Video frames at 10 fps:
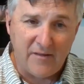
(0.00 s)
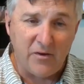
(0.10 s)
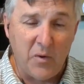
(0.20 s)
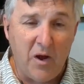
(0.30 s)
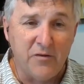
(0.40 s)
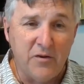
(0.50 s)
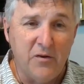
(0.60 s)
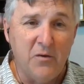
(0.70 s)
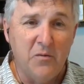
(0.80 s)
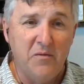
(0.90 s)
so we also
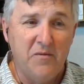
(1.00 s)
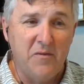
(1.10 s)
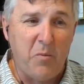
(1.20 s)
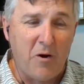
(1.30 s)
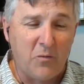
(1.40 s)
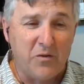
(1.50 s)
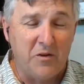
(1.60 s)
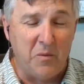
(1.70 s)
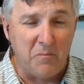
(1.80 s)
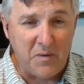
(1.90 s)
knew the park was
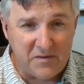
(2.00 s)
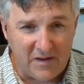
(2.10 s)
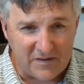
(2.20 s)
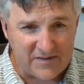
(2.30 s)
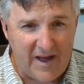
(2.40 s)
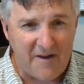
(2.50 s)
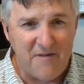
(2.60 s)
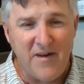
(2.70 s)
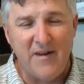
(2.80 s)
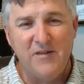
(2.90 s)
going to be busy on
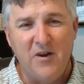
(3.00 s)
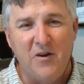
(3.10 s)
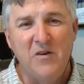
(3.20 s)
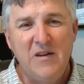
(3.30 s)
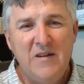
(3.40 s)
Saturday. So